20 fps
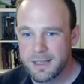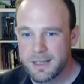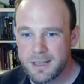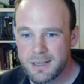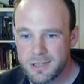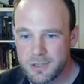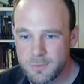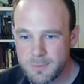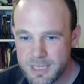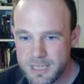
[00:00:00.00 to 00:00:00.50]

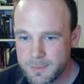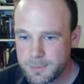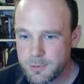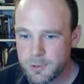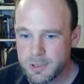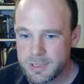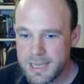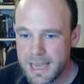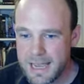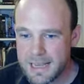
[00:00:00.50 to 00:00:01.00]
Some typical
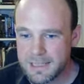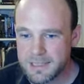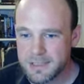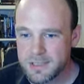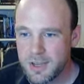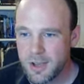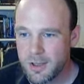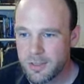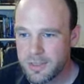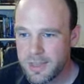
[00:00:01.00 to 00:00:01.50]
tasks
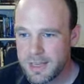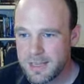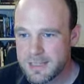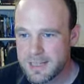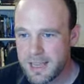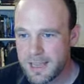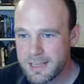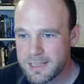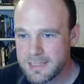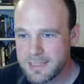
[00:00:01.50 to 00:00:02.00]
are things
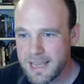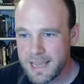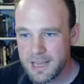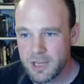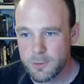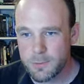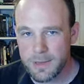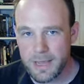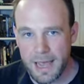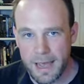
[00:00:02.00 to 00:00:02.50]
like setting
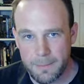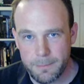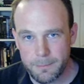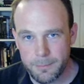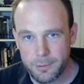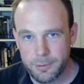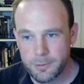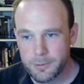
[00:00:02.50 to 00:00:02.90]
up camp